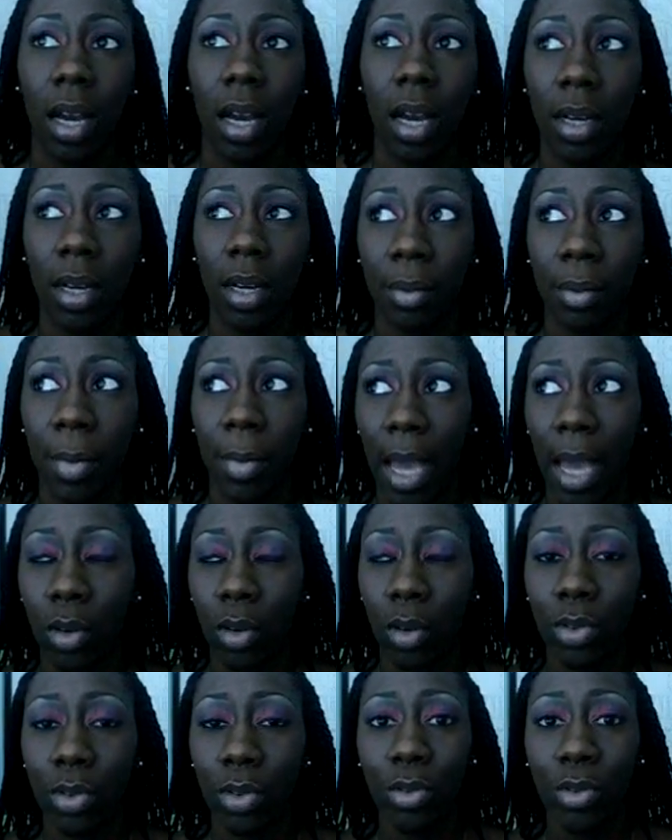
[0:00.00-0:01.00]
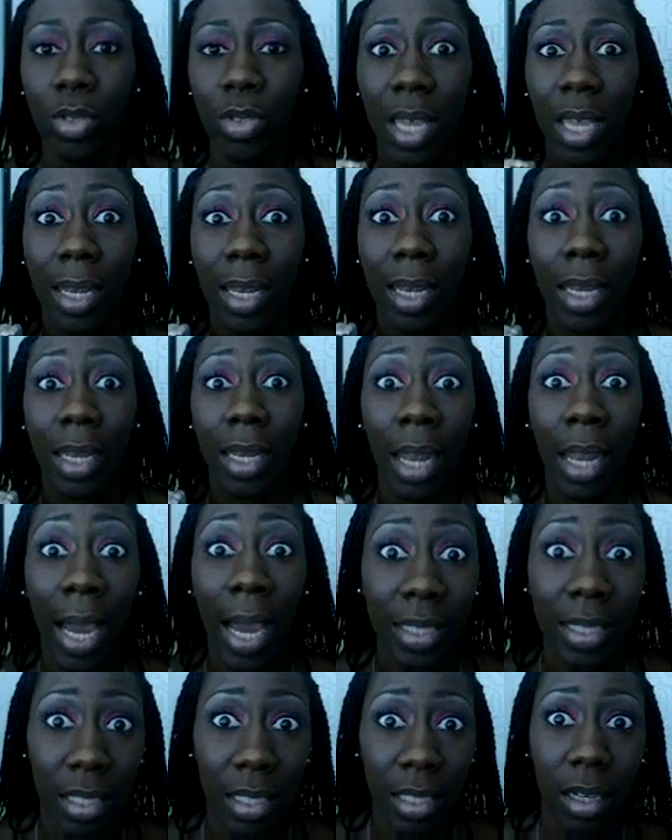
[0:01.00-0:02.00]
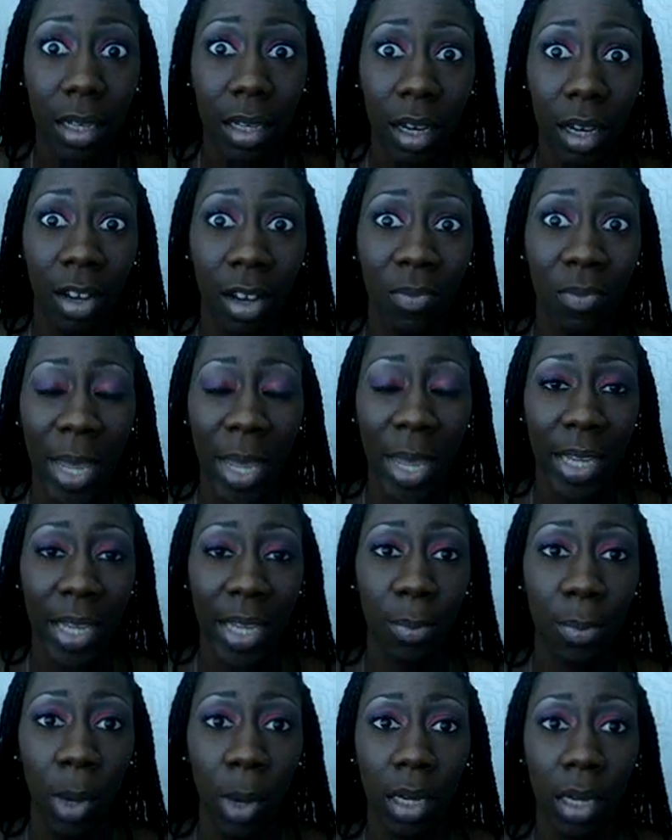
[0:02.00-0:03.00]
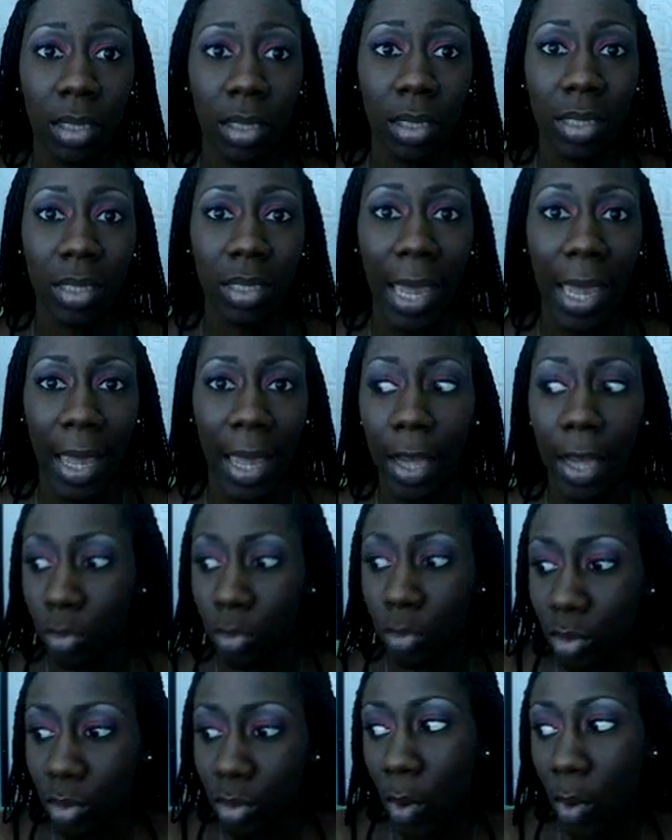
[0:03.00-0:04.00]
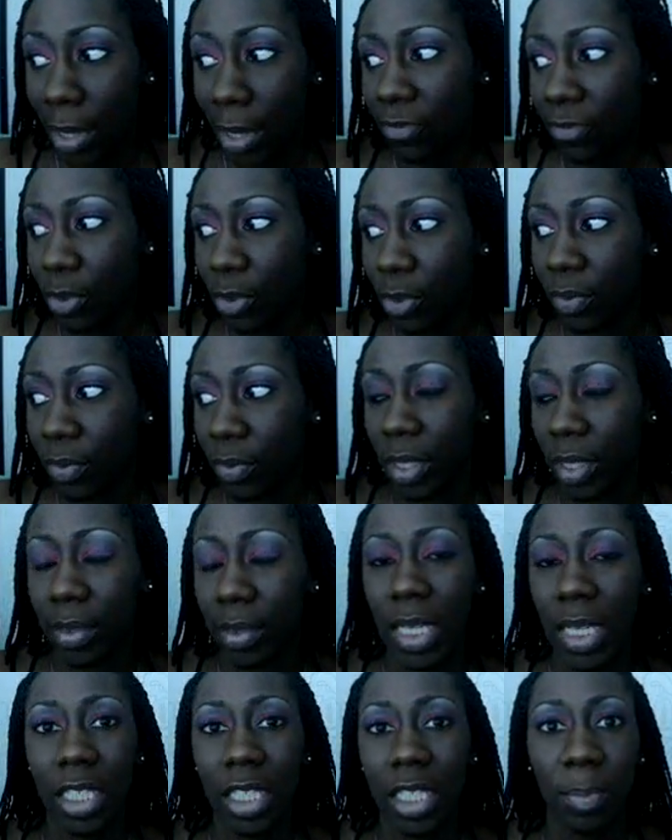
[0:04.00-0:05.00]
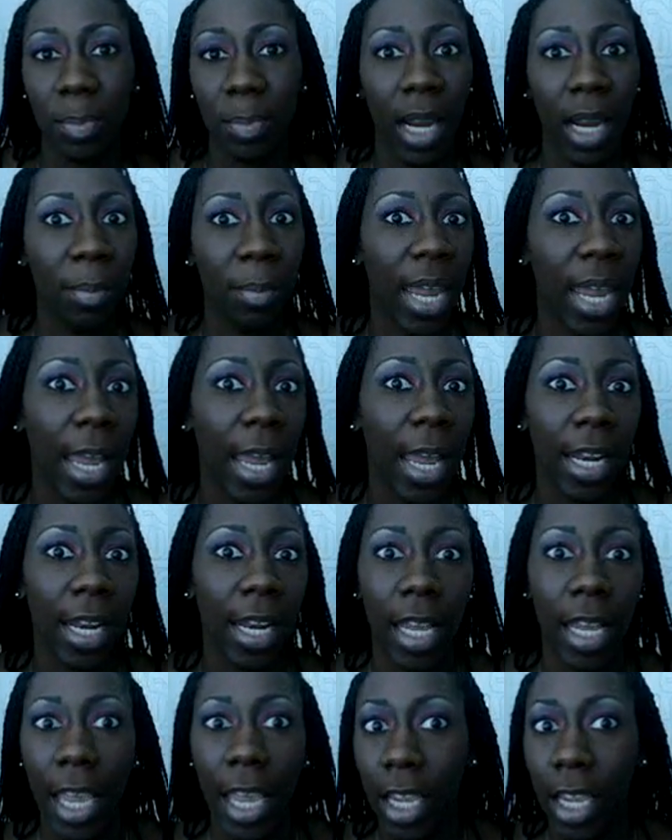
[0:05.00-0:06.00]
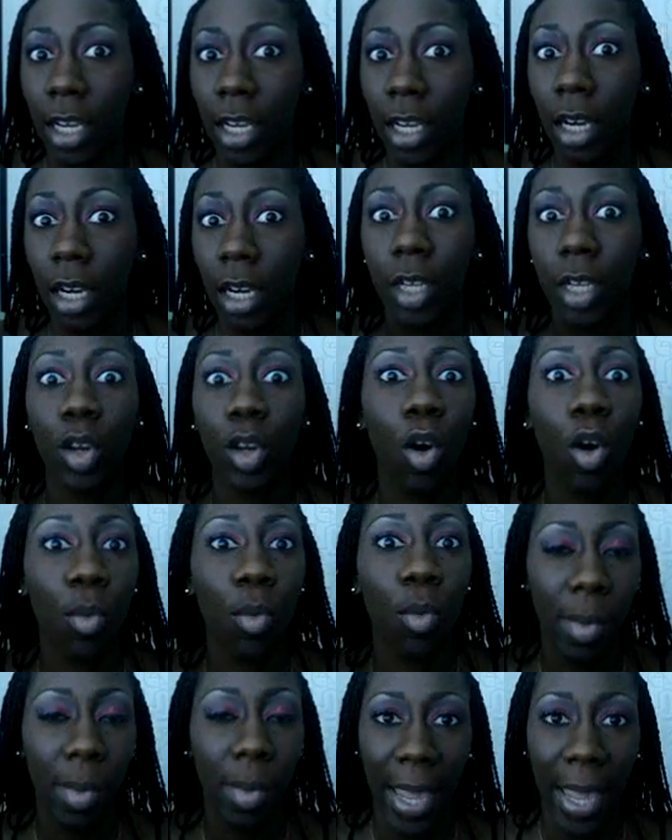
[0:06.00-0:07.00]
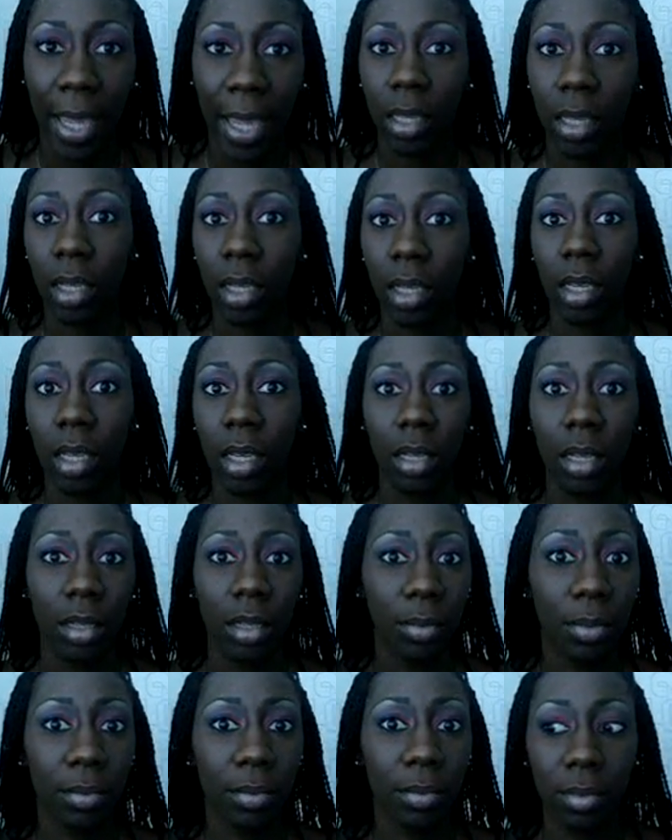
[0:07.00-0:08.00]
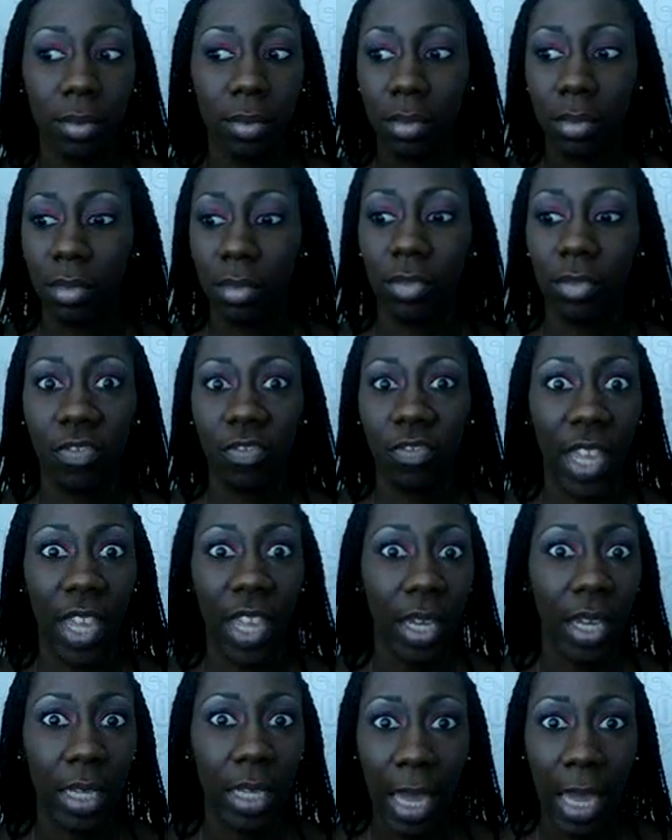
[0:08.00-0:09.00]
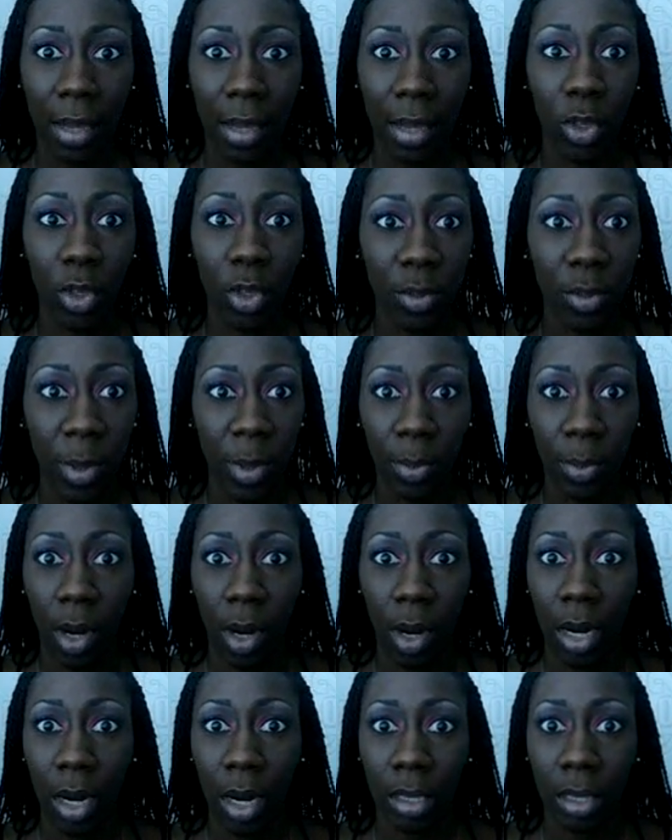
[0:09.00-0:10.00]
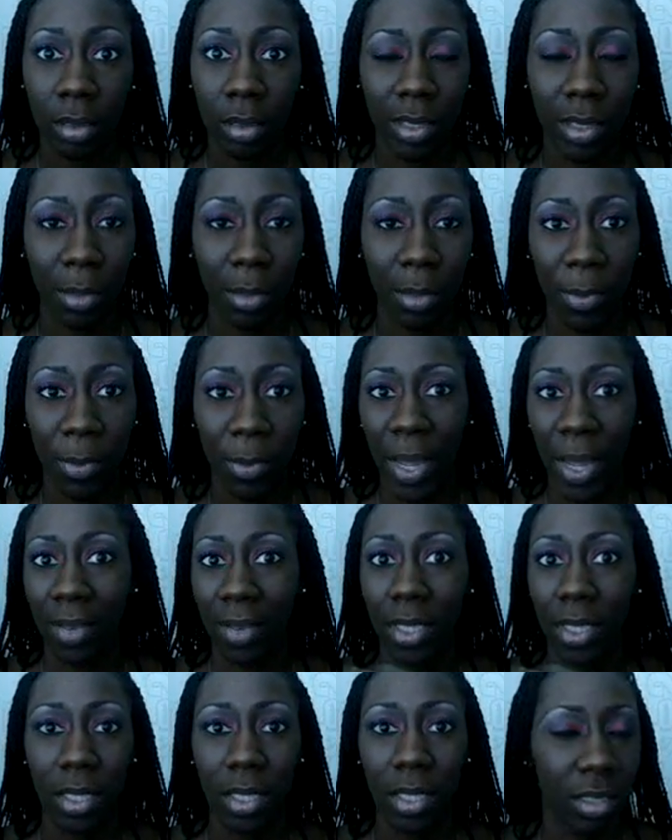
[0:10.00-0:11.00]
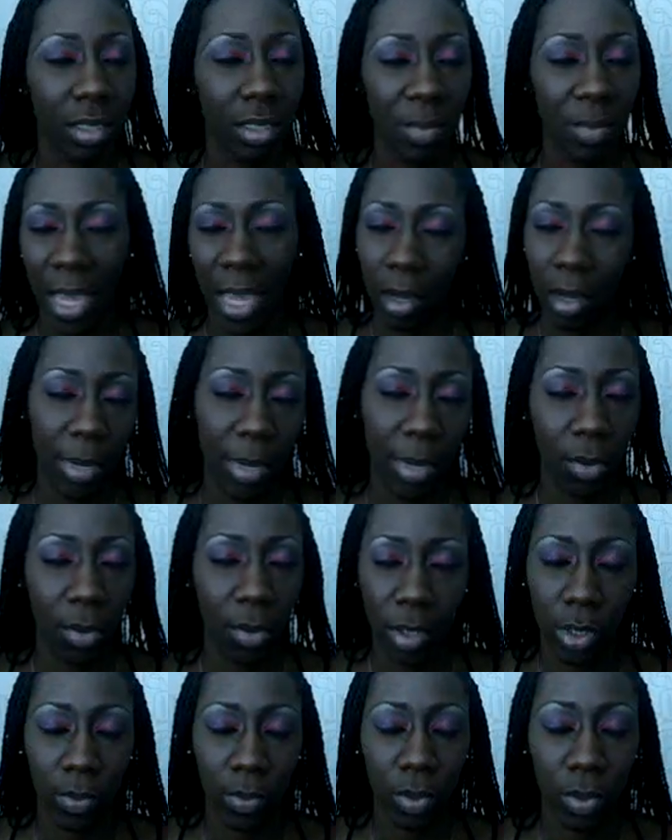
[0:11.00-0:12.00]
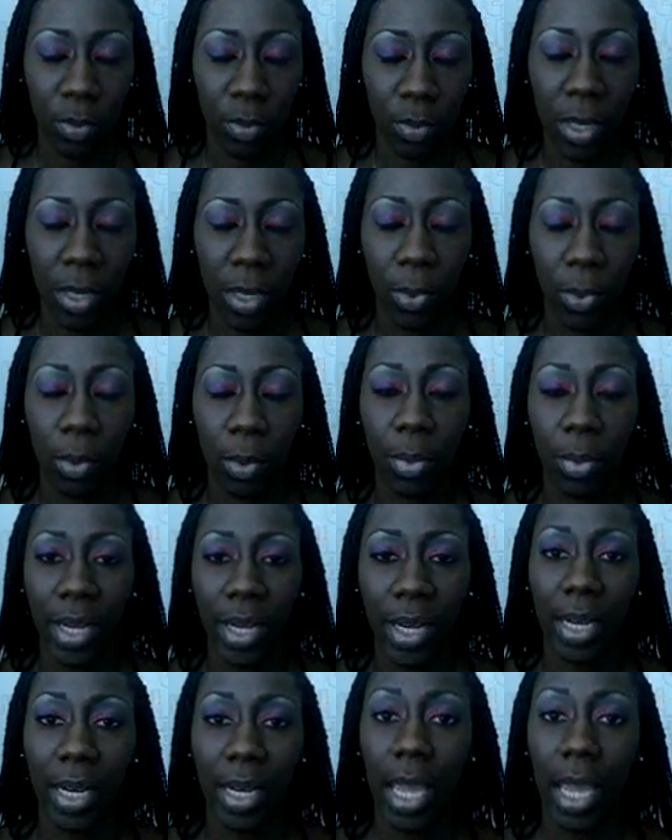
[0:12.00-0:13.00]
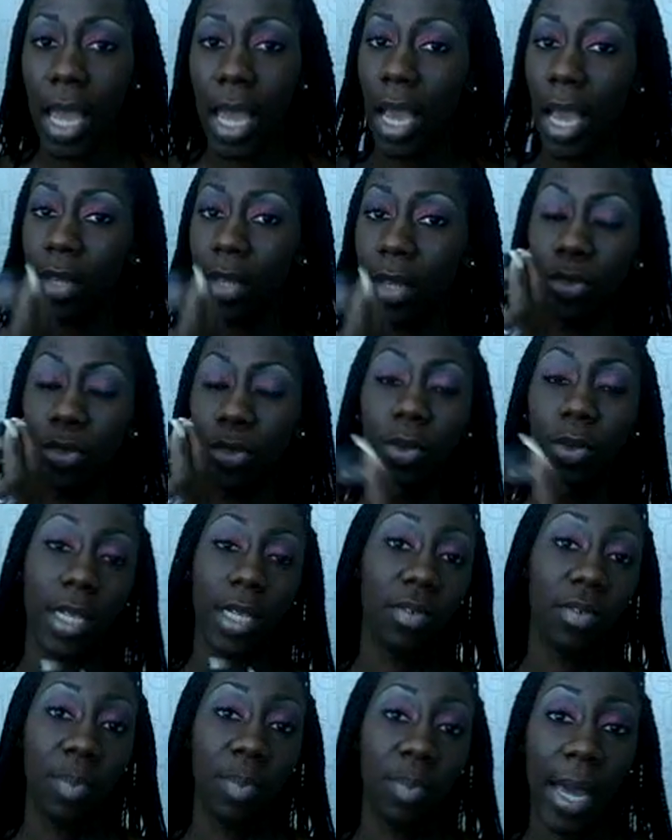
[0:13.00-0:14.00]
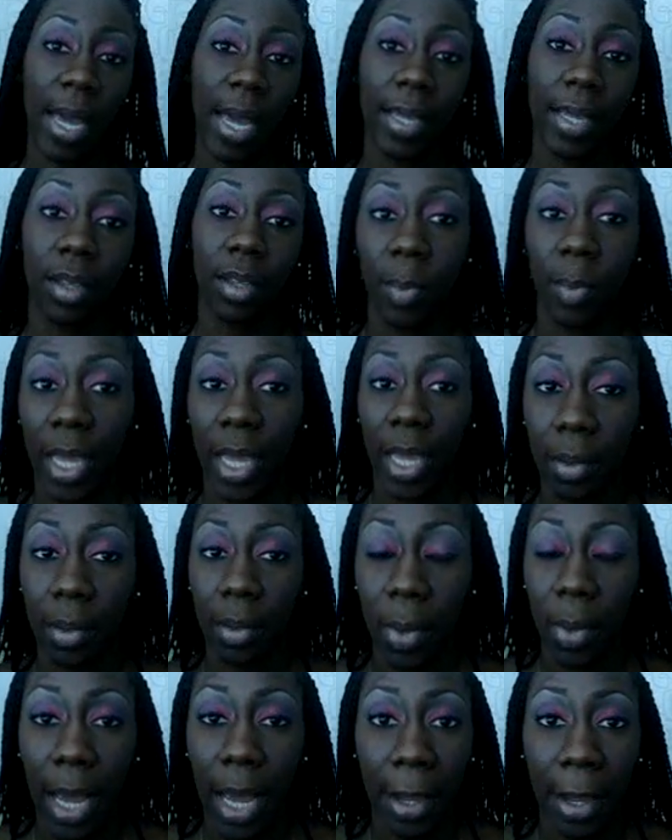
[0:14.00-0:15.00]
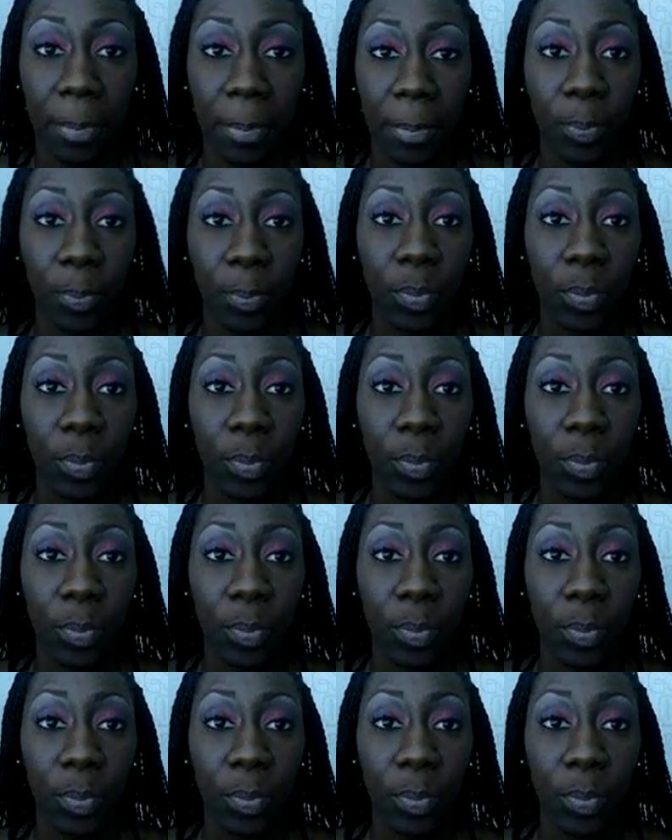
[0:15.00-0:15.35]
I don't use a lot of MAC products. Like, I use quite a few of their things, but I'm not a gun-ho MAC fan like most people are. Some people have tons of MAC. I'm not one of those people. But I do live by their paint pot.